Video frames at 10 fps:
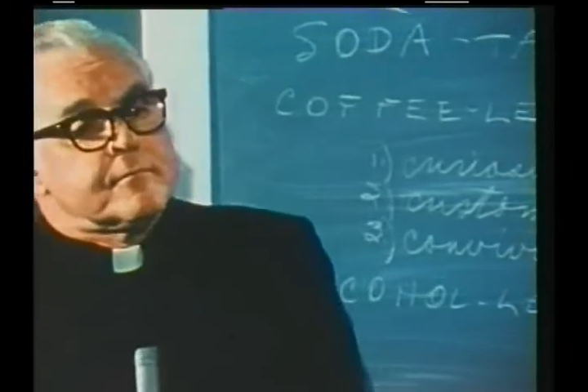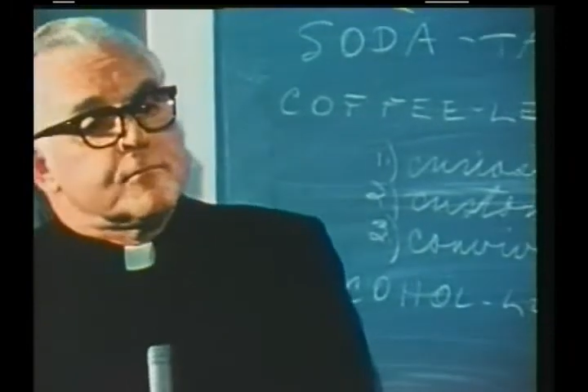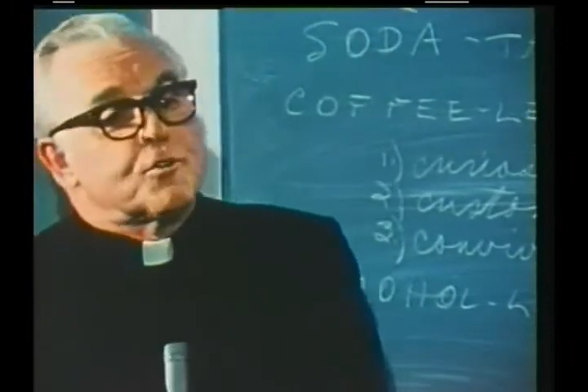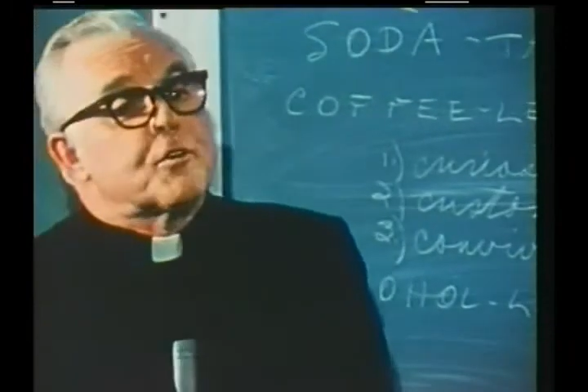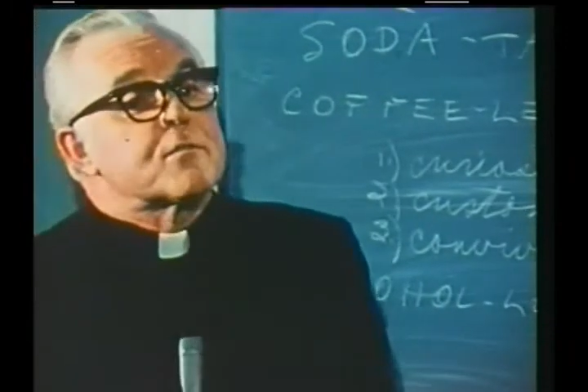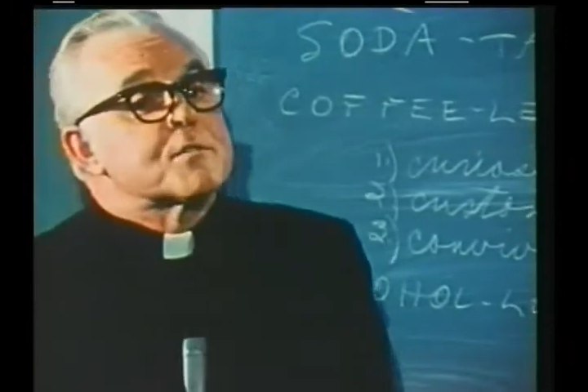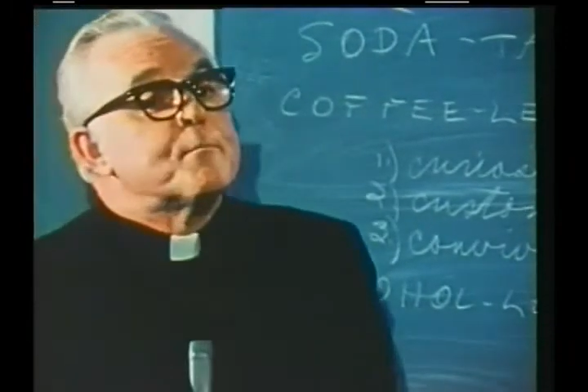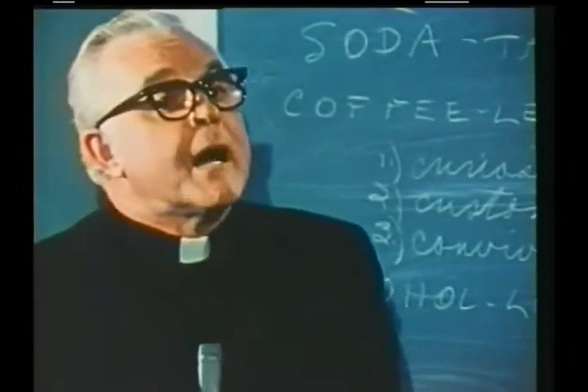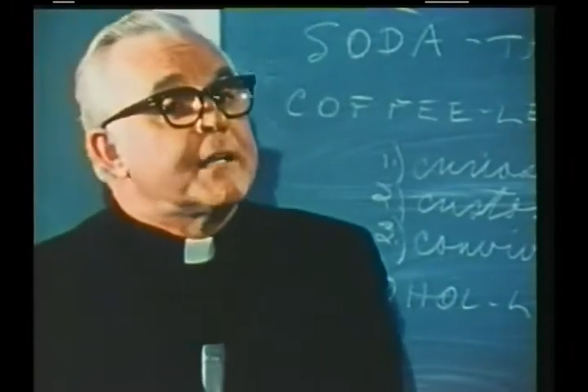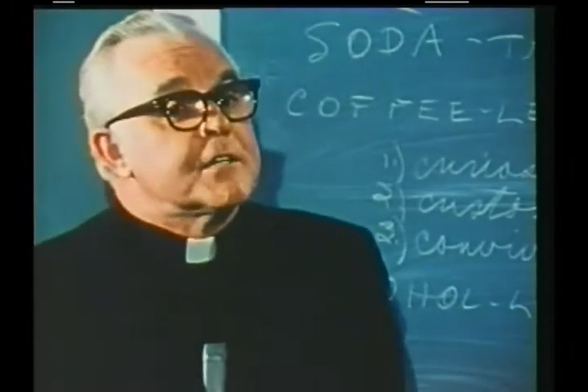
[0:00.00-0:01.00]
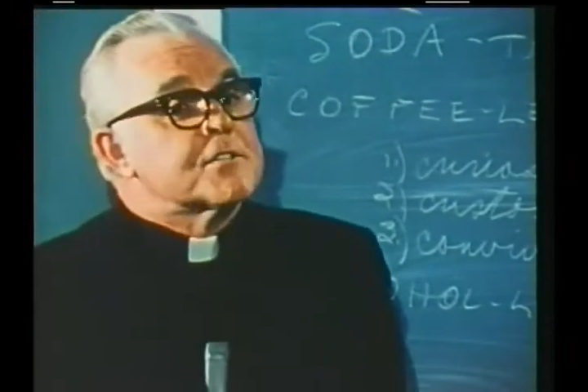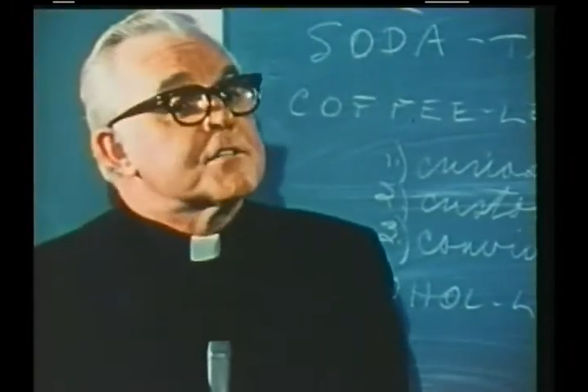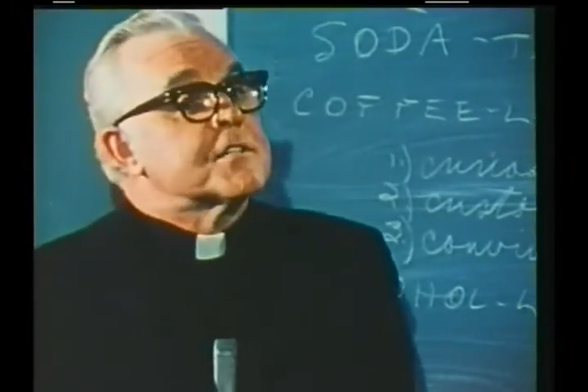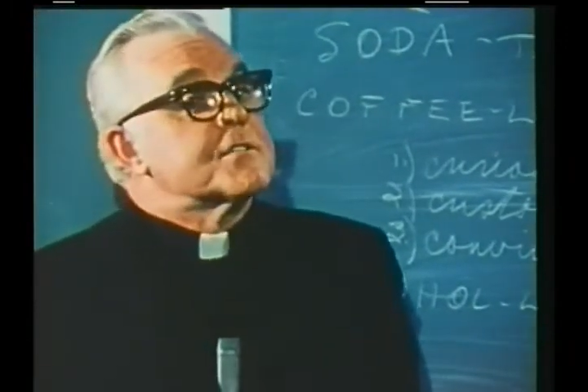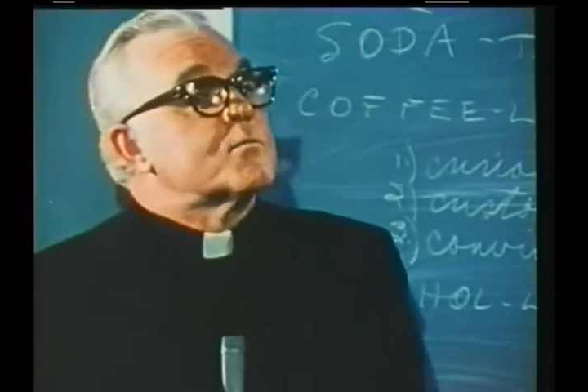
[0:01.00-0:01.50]
Your drink was binding,
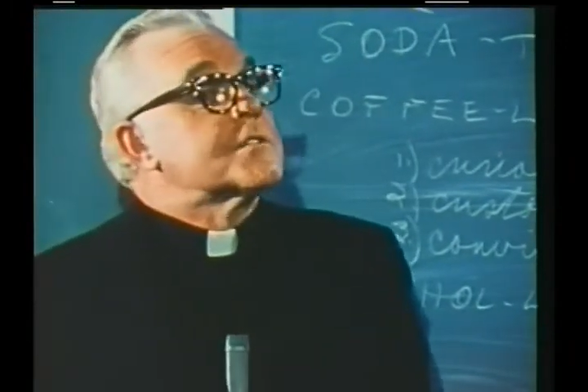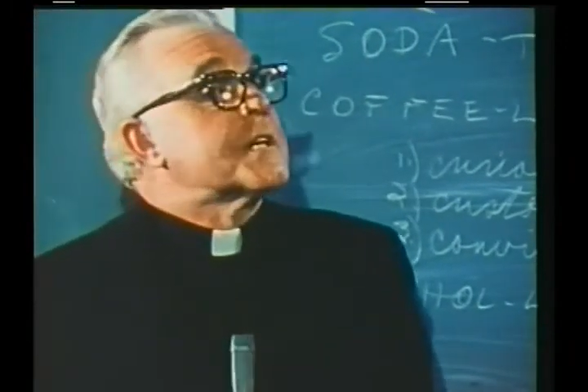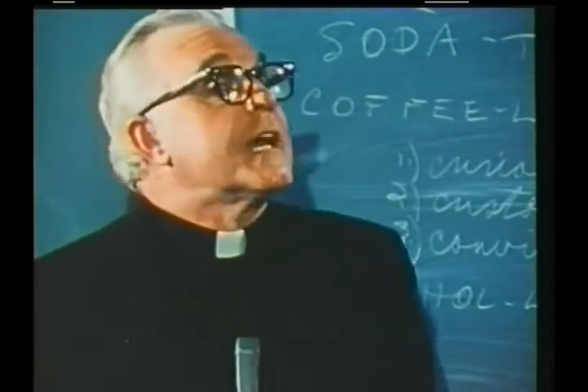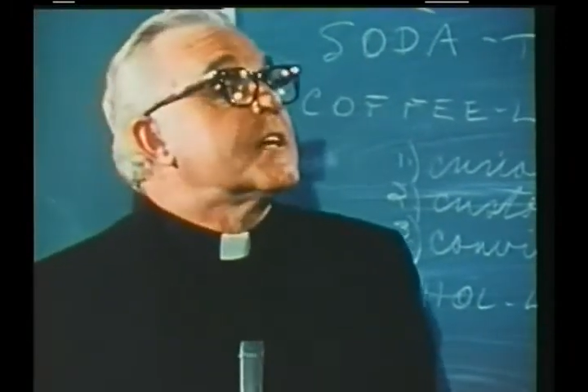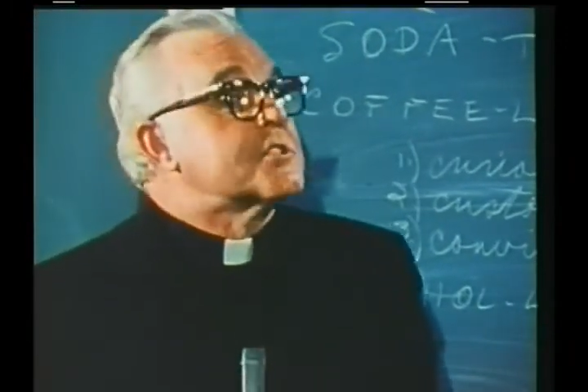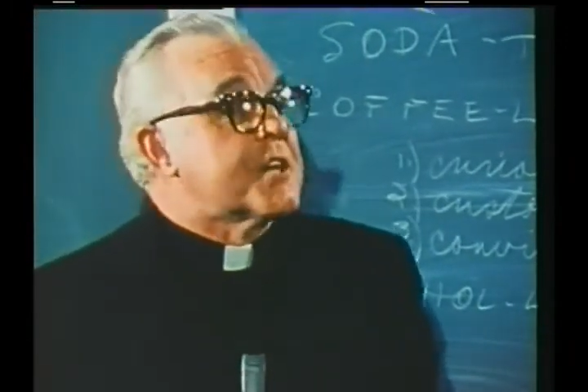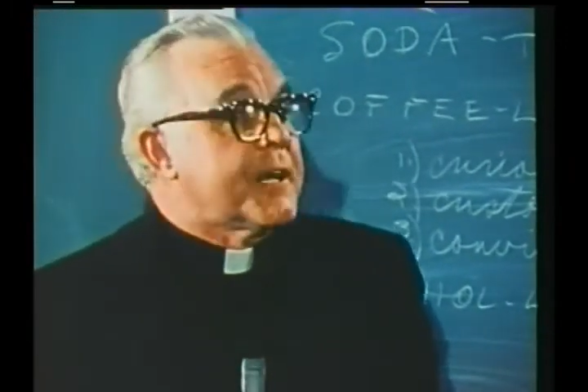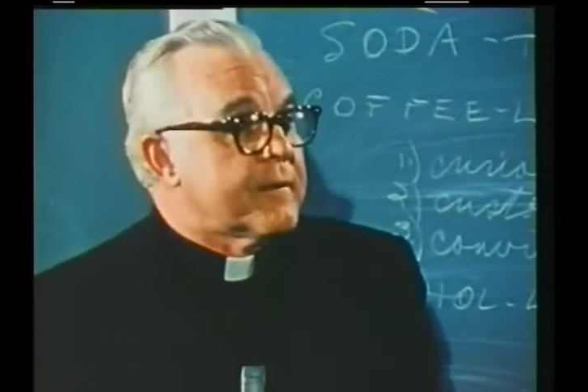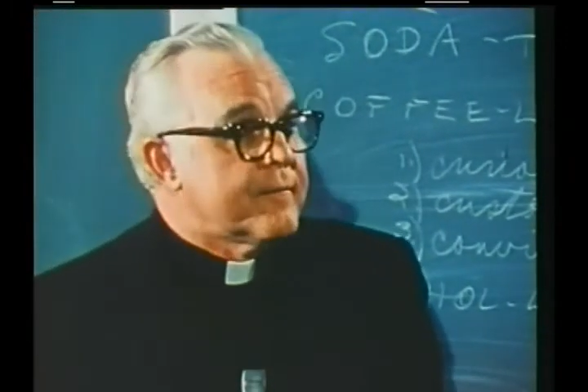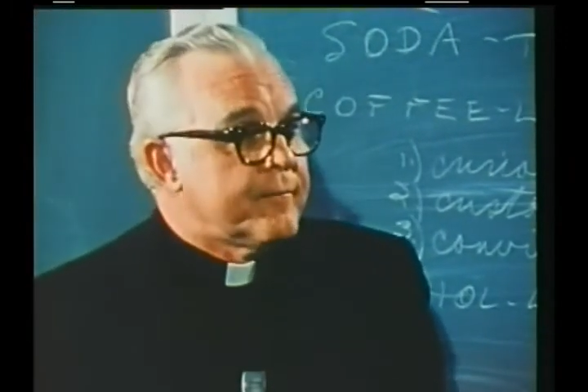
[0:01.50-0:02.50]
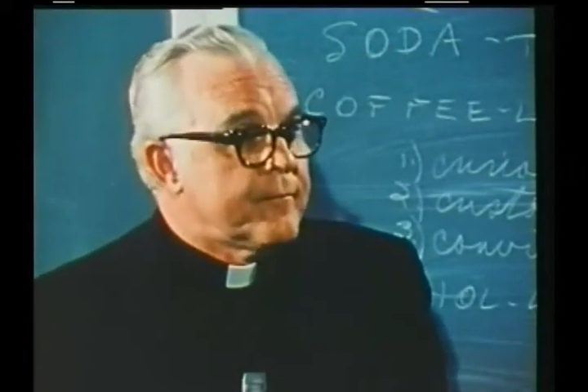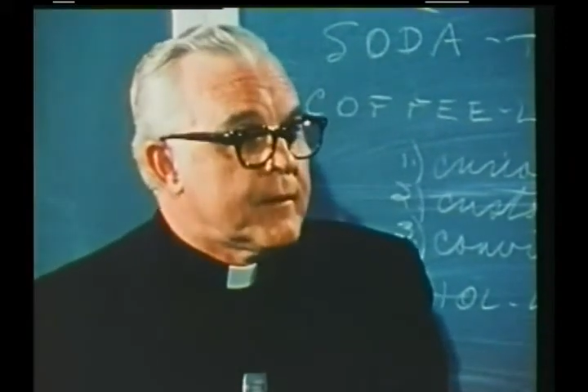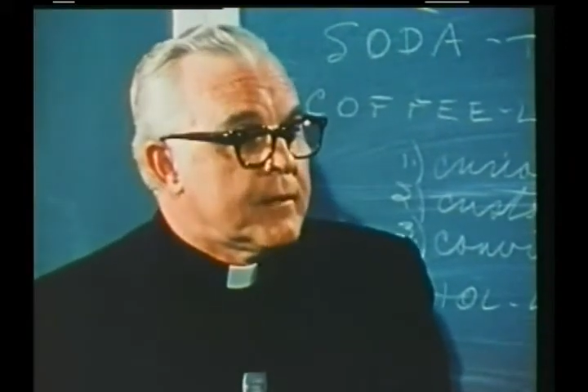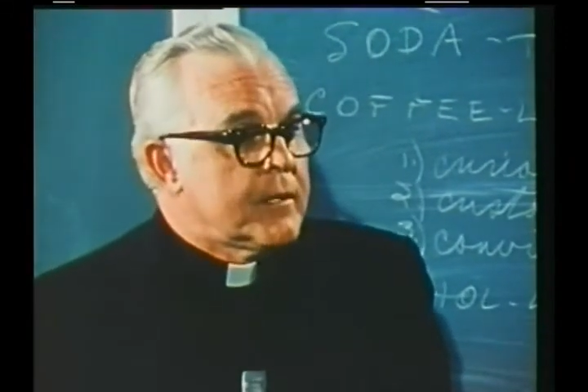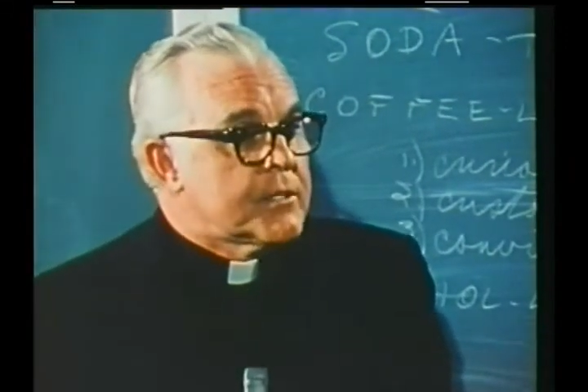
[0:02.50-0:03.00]
just as was a handshake,
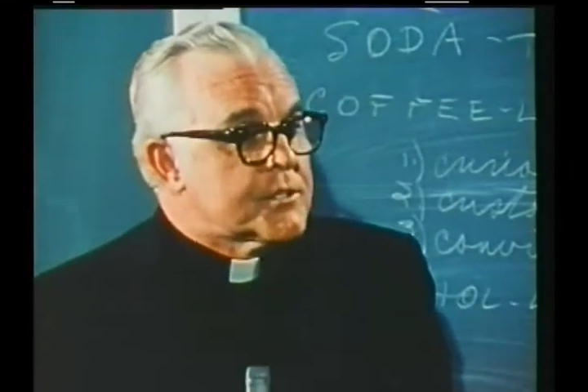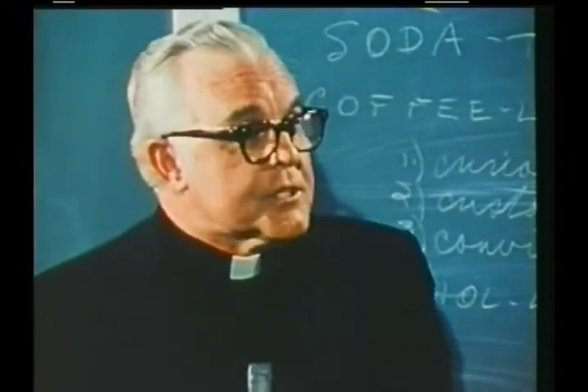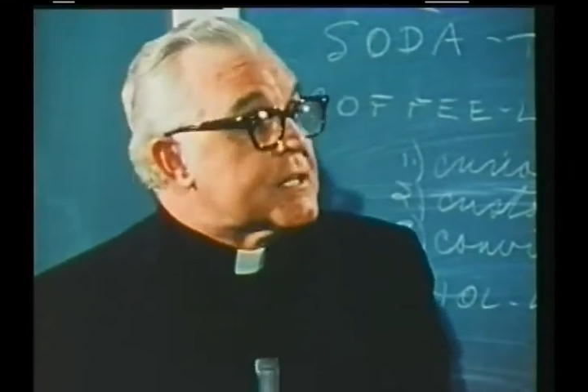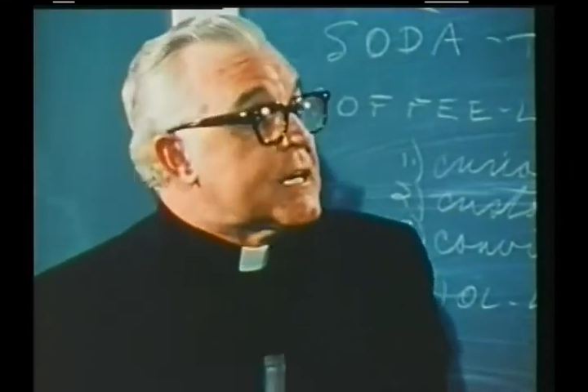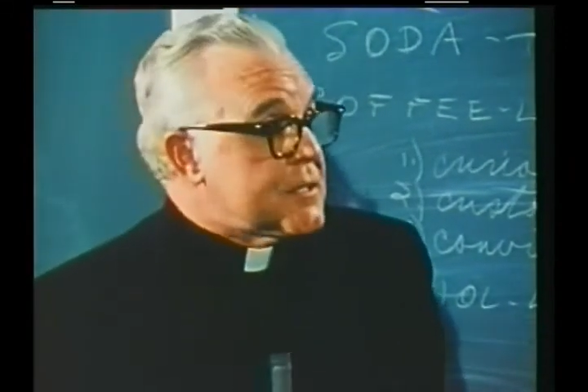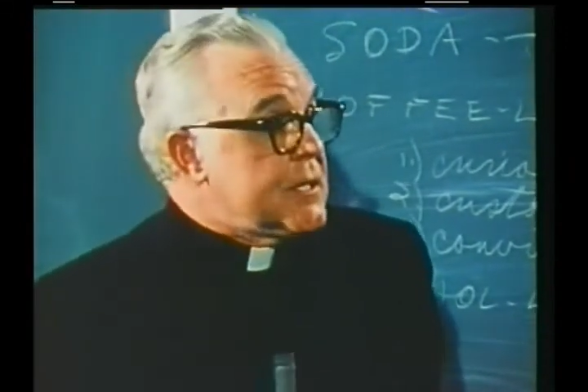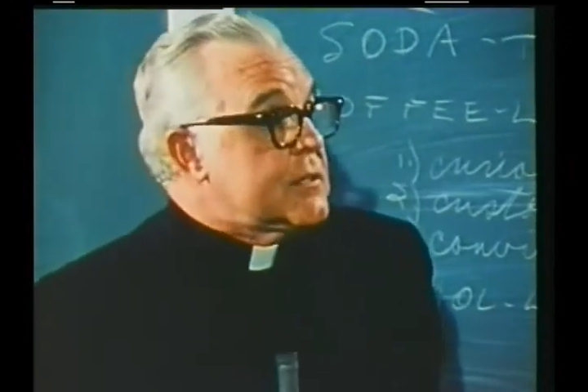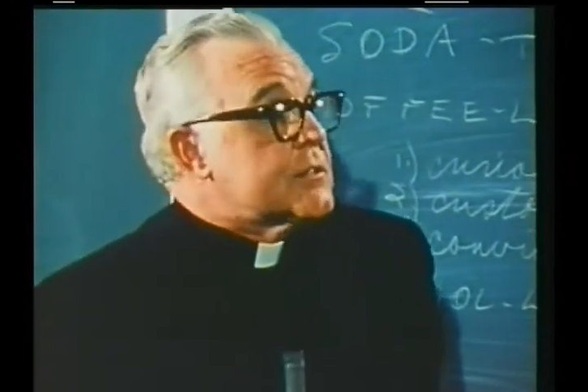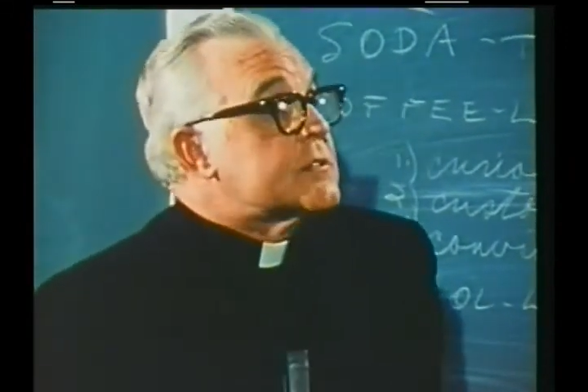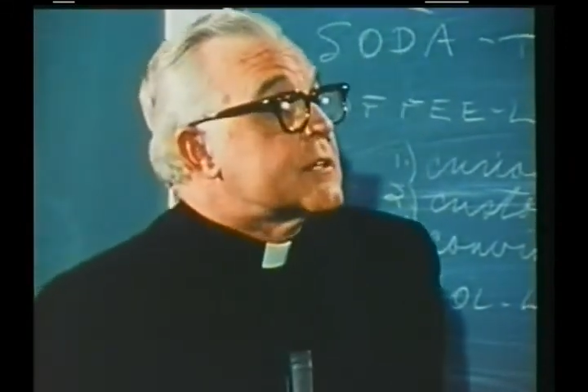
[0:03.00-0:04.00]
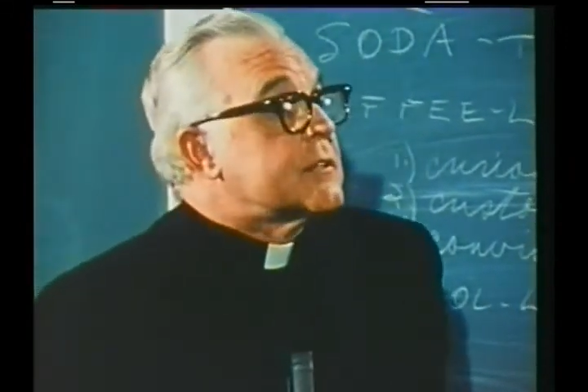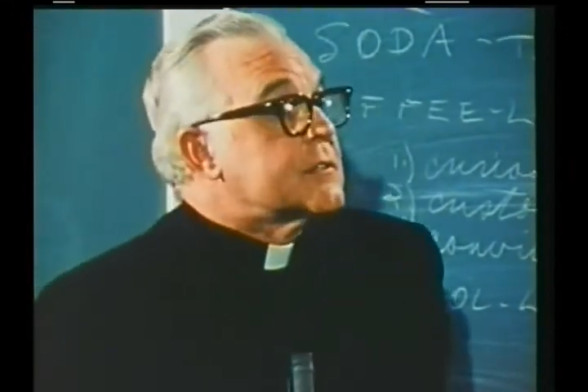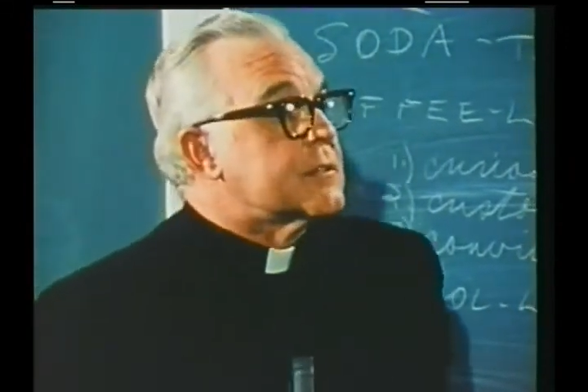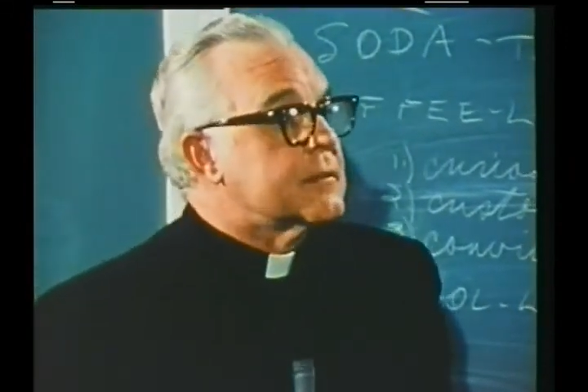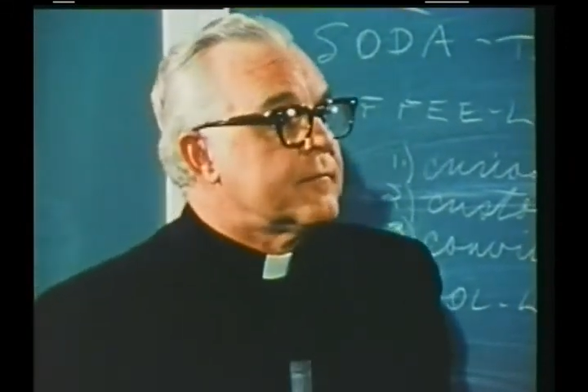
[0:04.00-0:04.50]
just as is a
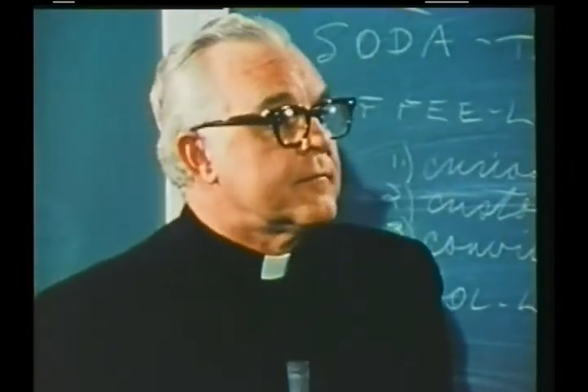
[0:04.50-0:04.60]
signature.